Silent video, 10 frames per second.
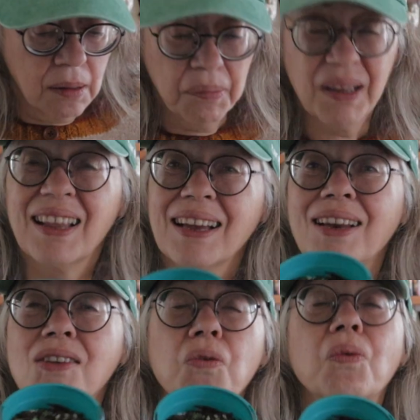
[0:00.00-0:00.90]
But that
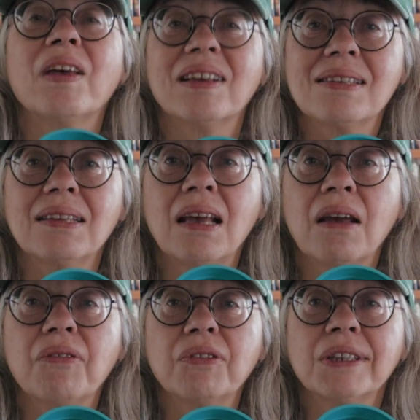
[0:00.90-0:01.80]
is all that's
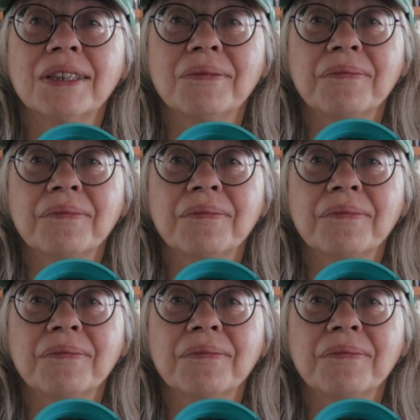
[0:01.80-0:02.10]
left.